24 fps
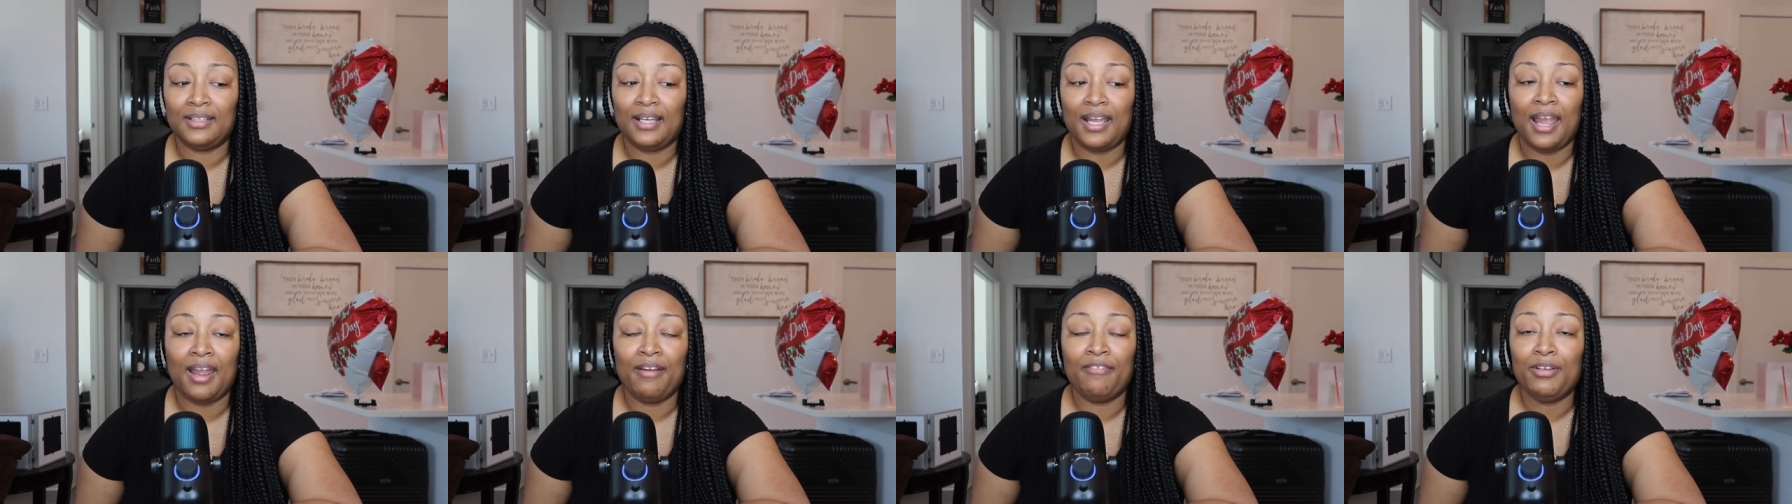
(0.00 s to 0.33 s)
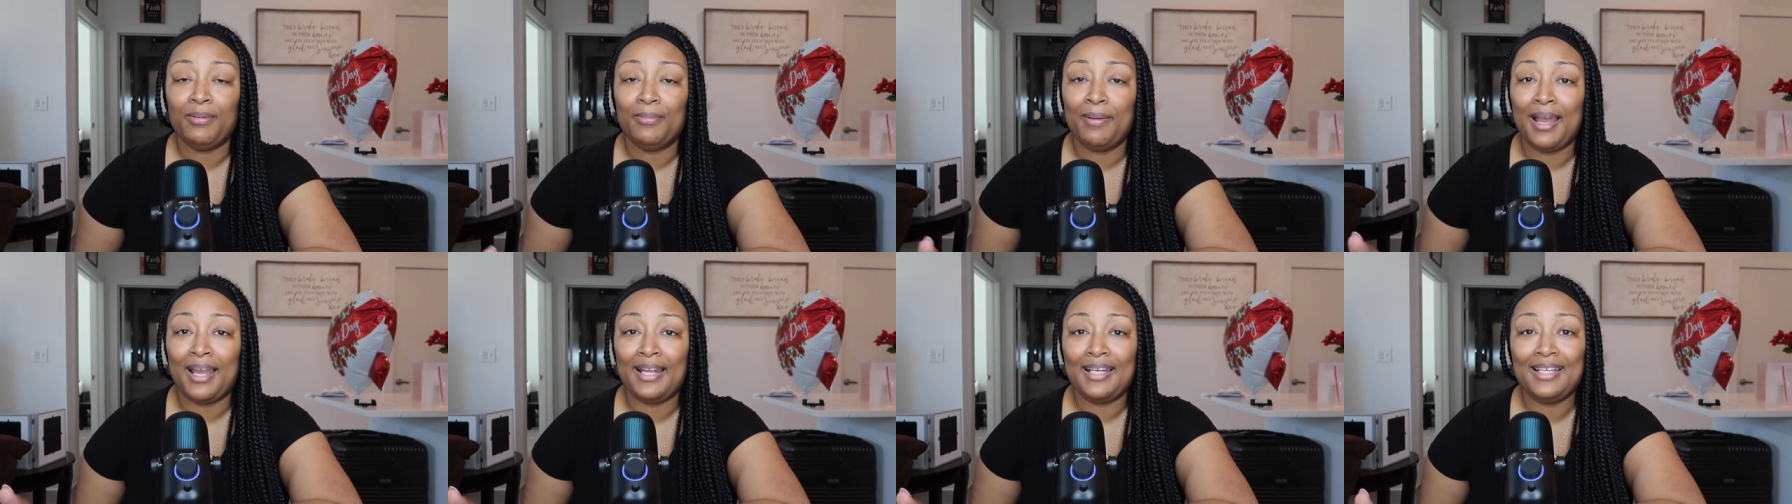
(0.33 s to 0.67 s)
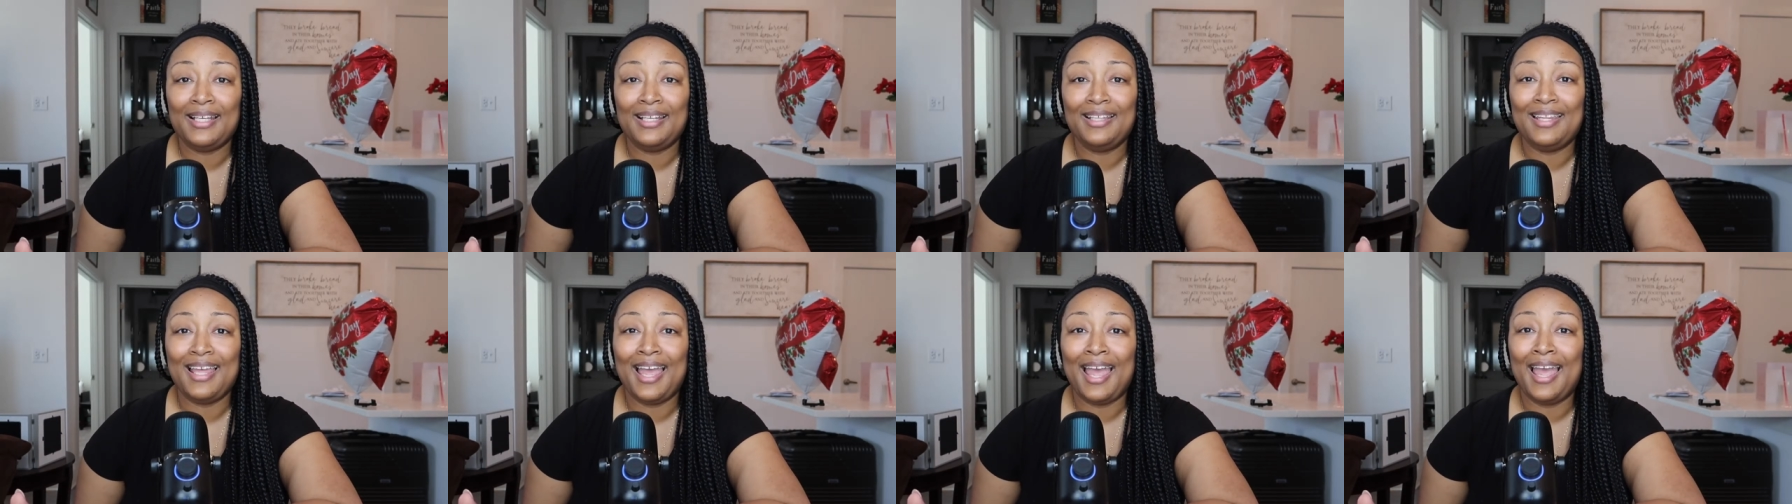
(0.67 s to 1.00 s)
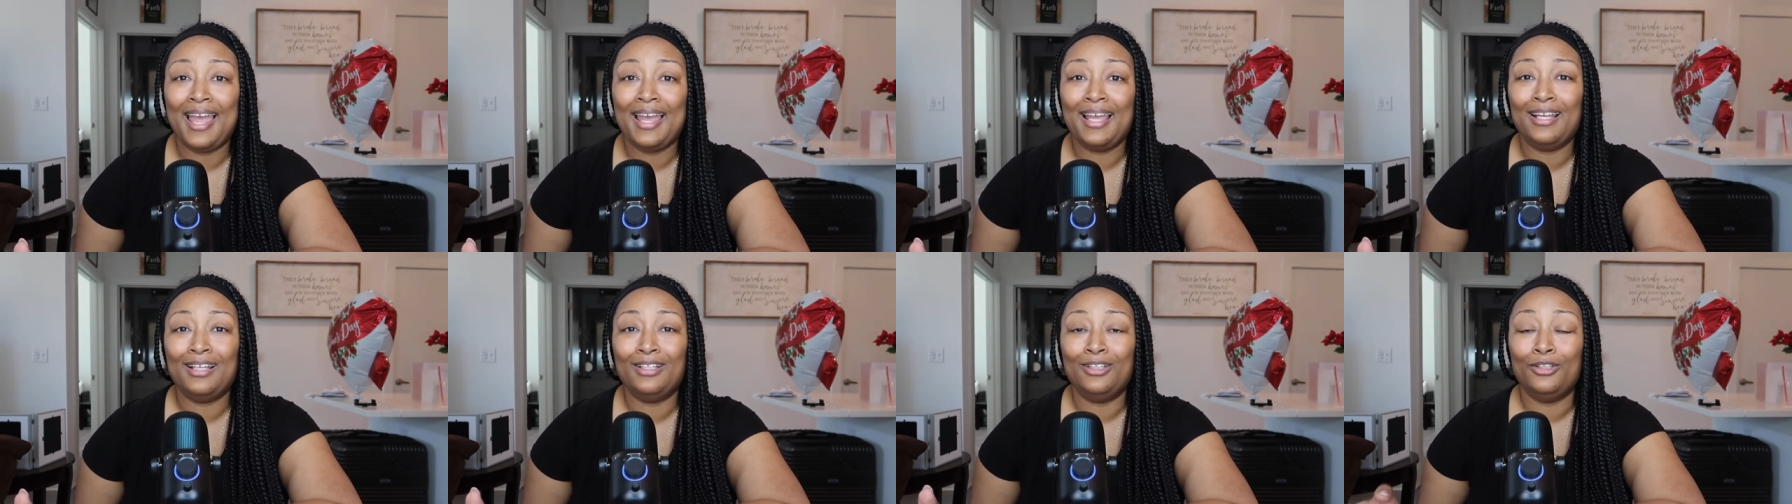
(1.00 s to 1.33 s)
Everybody
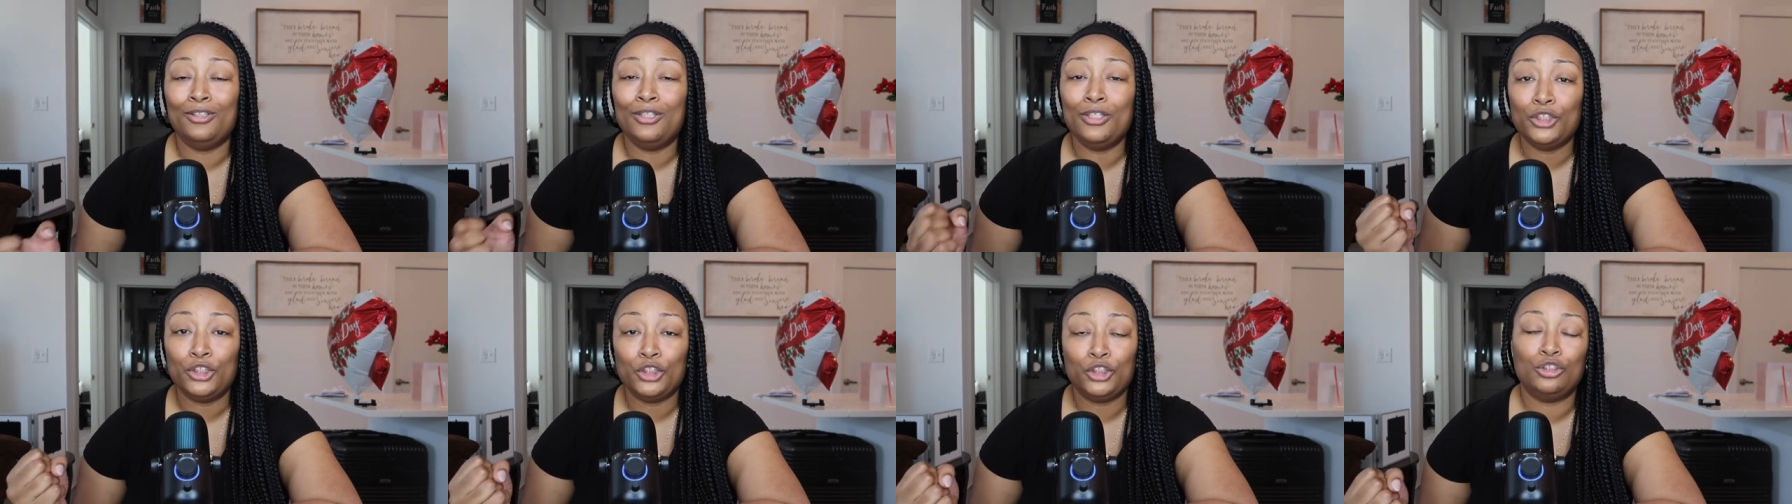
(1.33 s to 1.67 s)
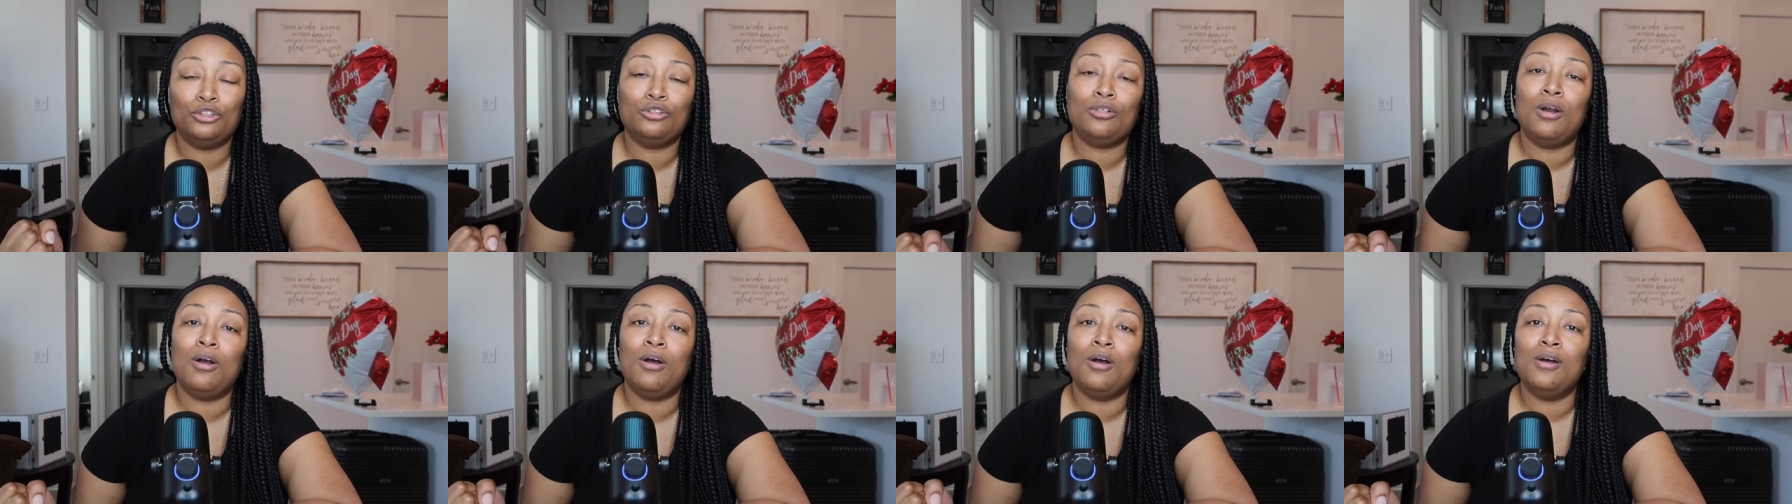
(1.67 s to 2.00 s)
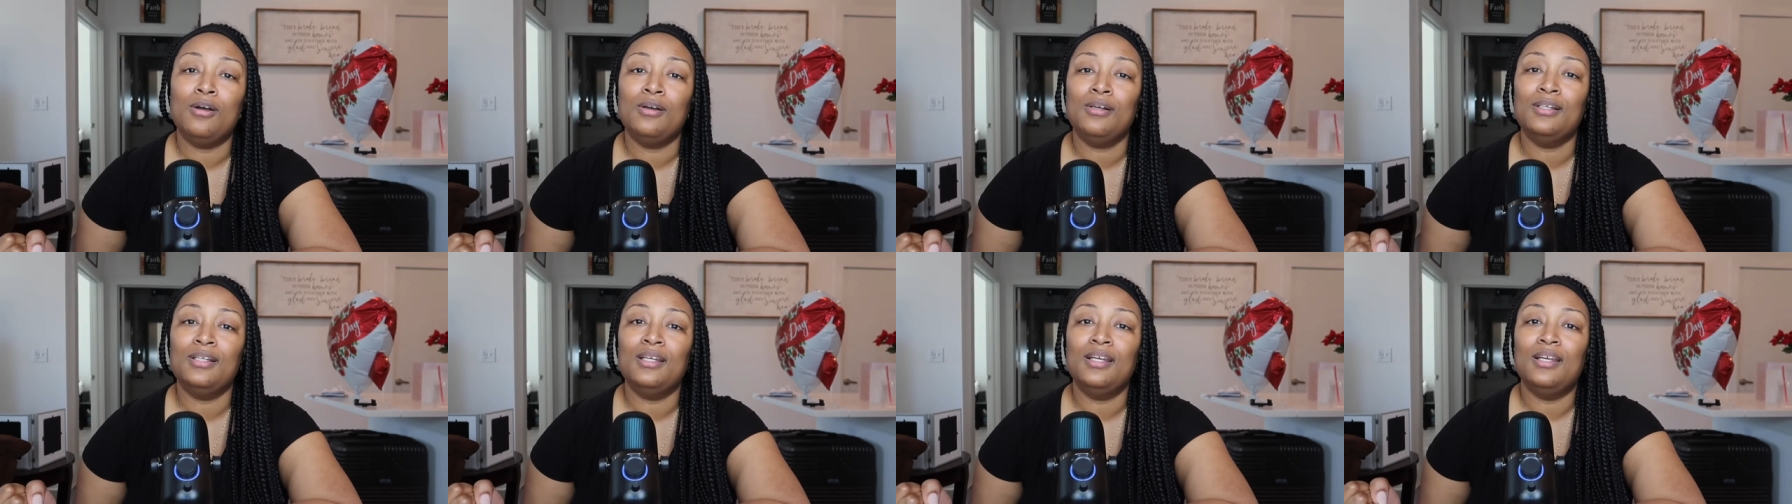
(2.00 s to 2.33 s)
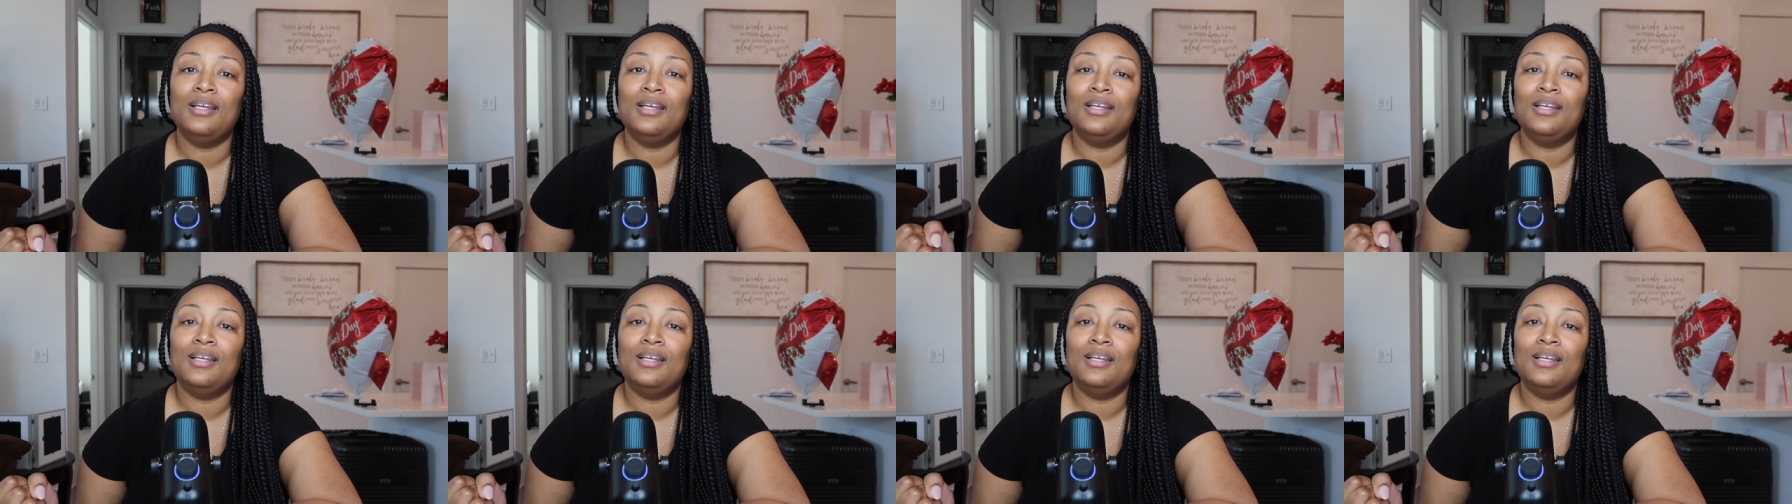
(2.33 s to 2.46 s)
that looks strong